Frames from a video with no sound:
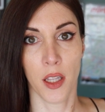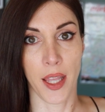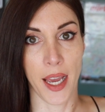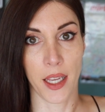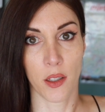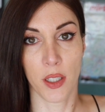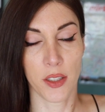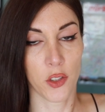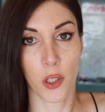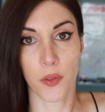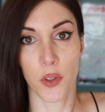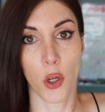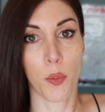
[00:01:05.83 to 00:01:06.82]
That
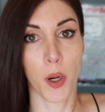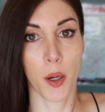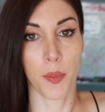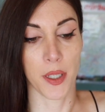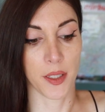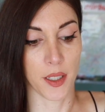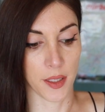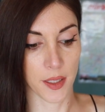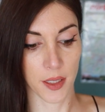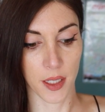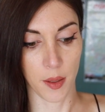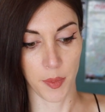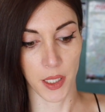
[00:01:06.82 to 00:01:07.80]
serves no purpose. It's
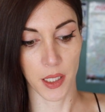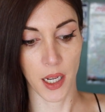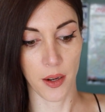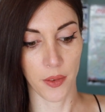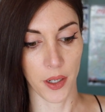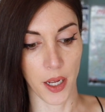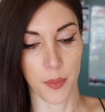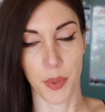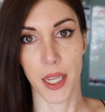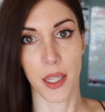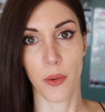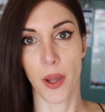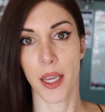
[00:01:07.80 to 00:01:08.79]
gonna be covered up
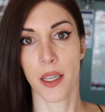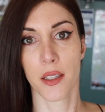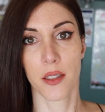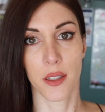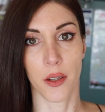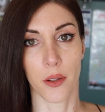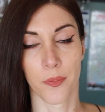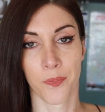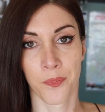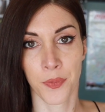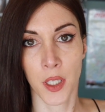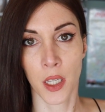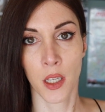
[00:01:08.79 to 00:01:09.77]
anyway, so.
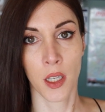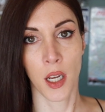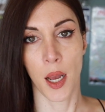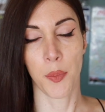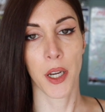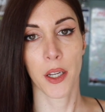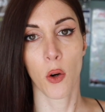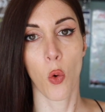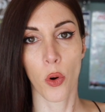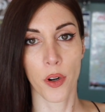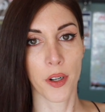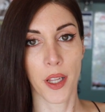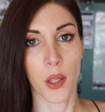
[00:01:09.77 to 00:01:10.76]
I'm not gonna
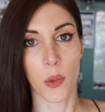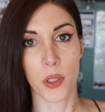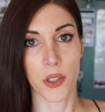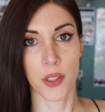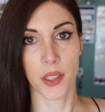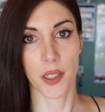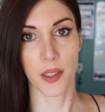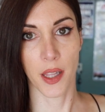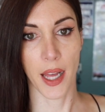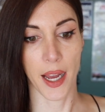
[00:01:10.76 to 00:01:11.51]
order another one just because of